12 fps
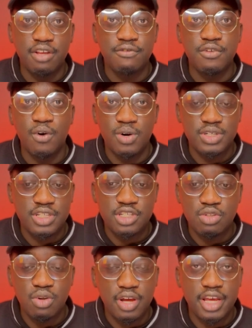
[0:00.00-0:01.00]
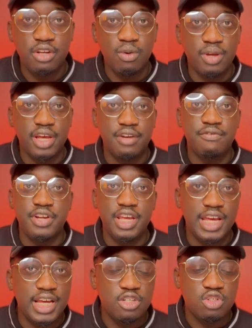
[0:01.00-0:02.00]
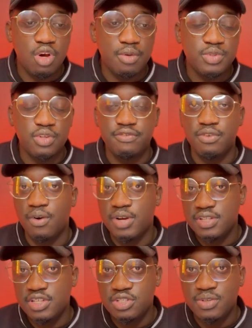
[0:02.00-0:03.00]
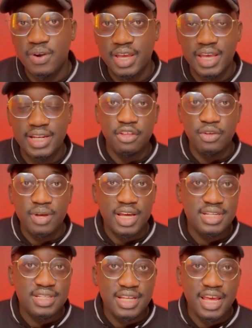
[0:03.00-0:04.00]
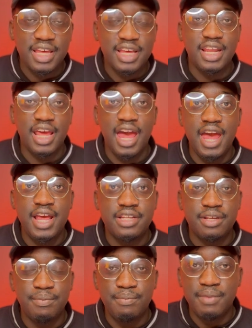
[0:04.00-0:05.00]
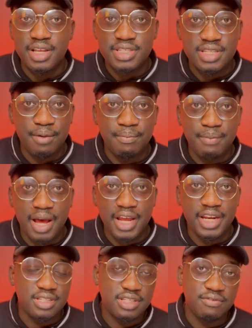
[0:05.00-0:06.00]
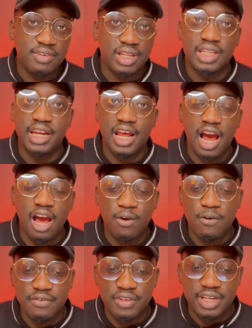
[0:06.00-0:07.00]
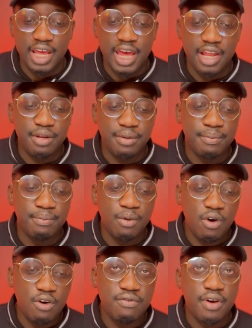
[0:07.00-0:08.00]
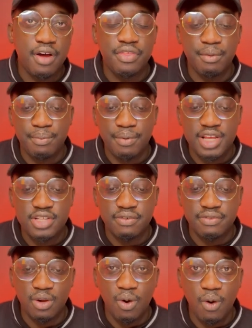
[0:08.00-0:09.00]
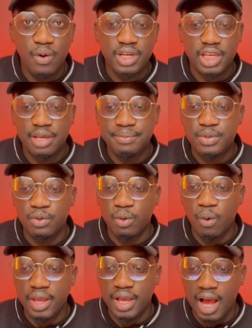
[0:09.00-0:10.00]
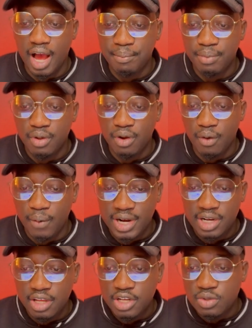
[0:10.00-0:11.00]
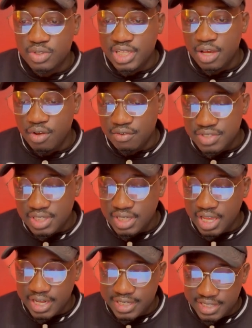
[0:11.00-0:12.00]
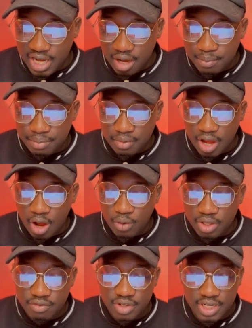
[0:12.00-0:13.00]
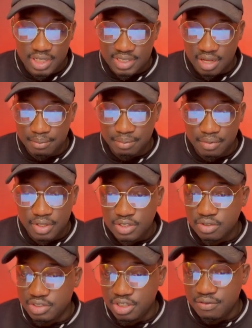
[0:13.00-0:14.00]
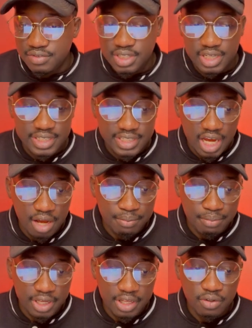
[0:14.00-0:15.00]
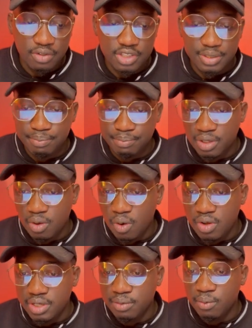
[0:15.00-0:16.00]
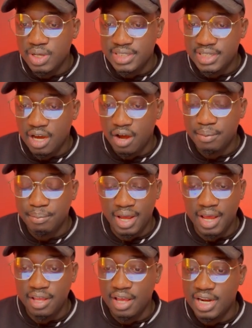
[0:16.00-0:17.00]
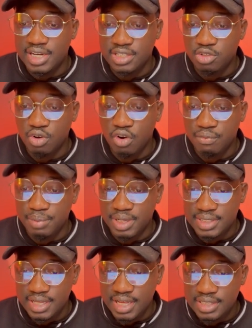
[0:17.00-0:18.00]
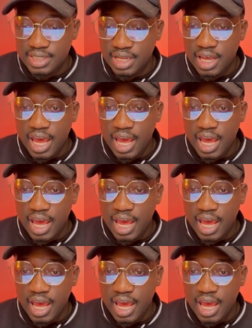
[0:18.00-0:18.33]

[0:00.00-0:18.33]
If you hold this token, you get free airdrops. If you hold this token, you can stake it and make some money and stuff like that out of it. And moreover, the price of the coin keeps on going up. All right, to say you have seen a dump, I'll give you an example. Today I've seen a dump and Bitcoin went down by at least 12%.